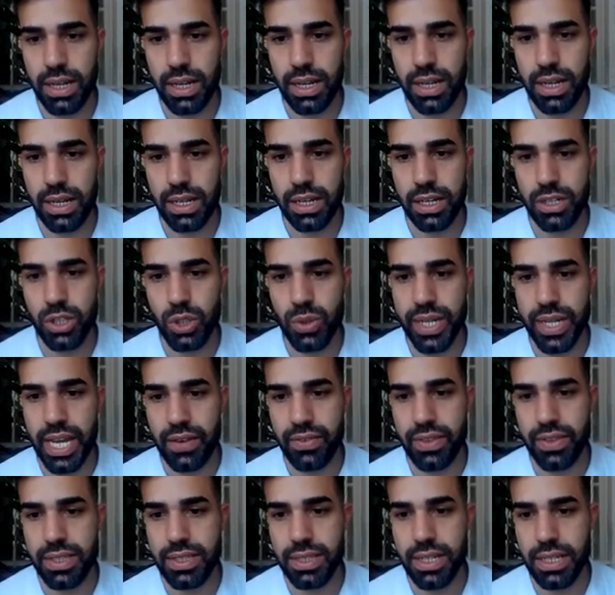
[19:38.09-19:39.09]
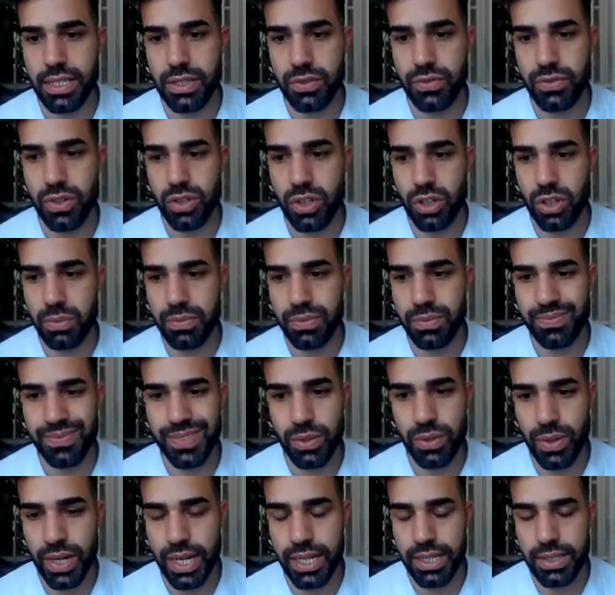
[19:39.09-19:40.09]
A country half the size of Europe,
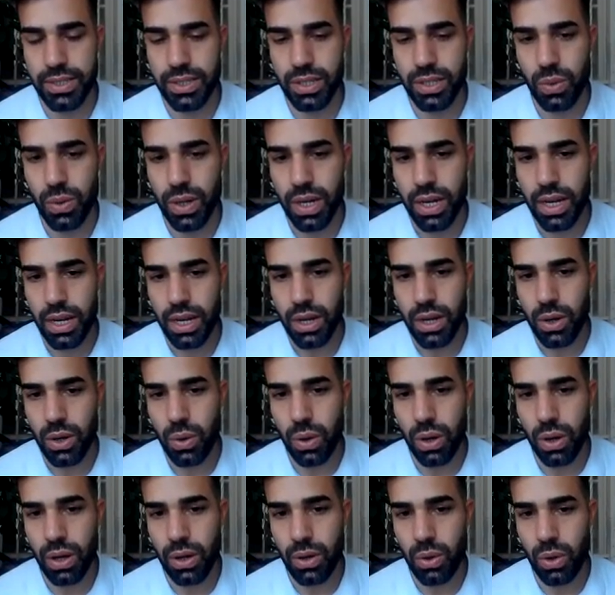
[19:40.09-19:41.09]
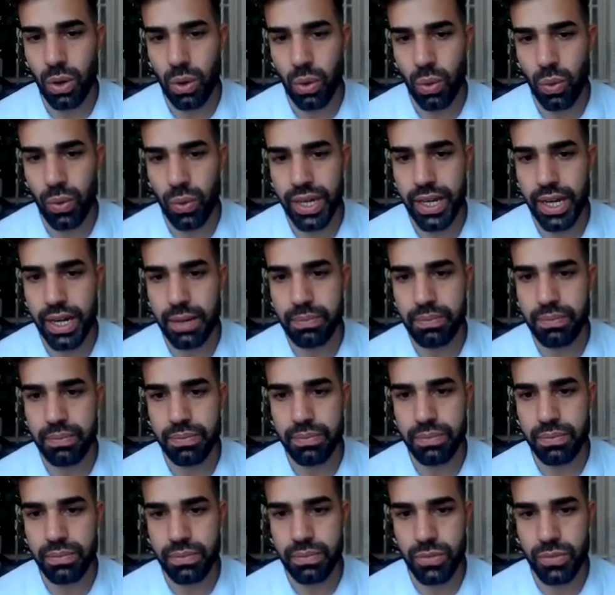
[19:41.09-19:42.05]
right? So we gotta